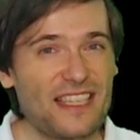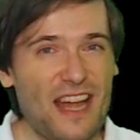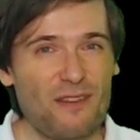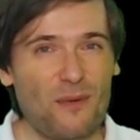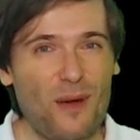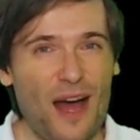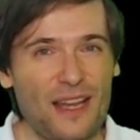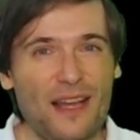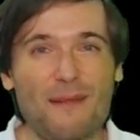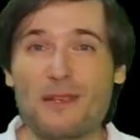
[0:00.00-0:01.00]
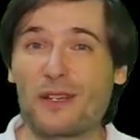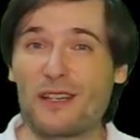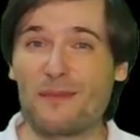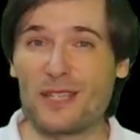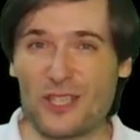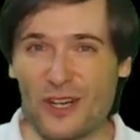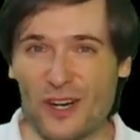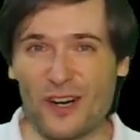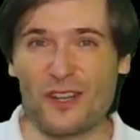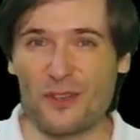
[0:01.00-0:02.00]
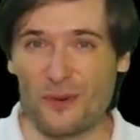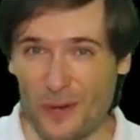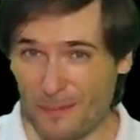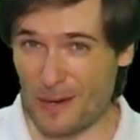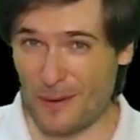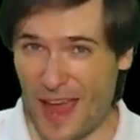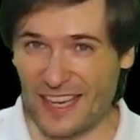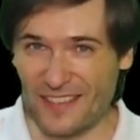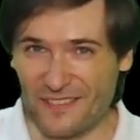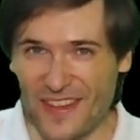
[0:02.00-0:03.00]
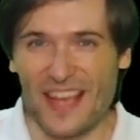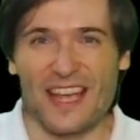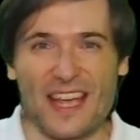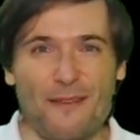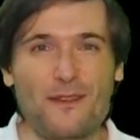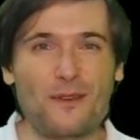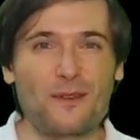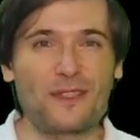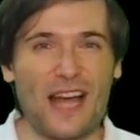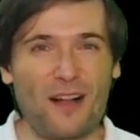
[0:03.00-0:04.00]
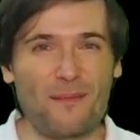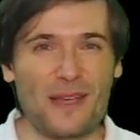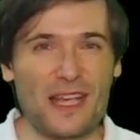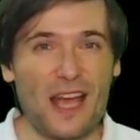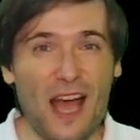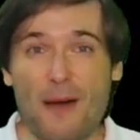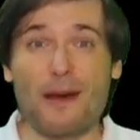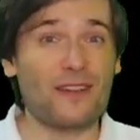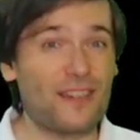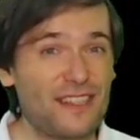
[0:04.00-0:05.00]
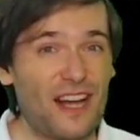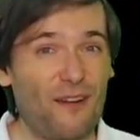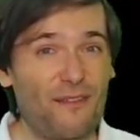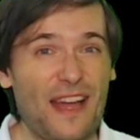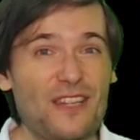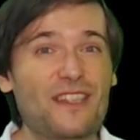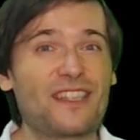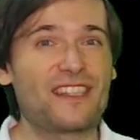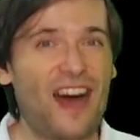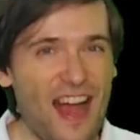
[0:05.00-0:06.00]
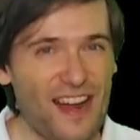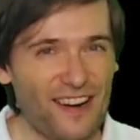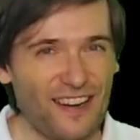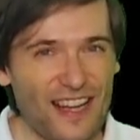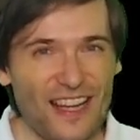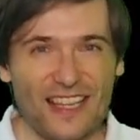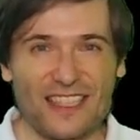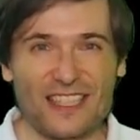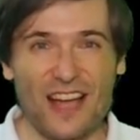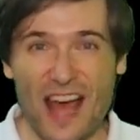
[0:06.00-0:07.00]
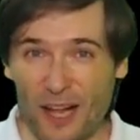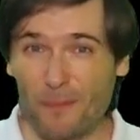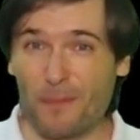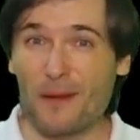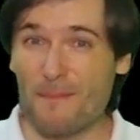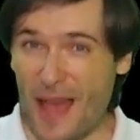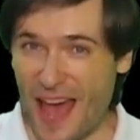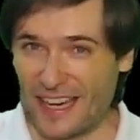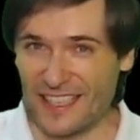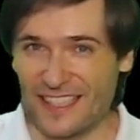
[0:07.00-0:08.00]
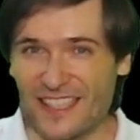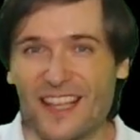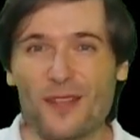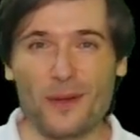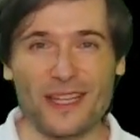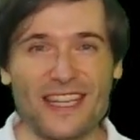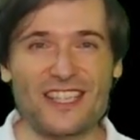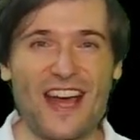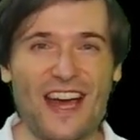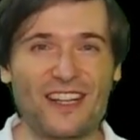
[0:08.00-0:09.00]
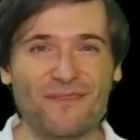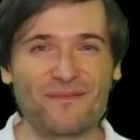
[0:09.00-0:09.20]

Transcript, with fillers: everyone, but you can be sure you will be read if you tell me about yourself and your desire to help manage the Wiki channel.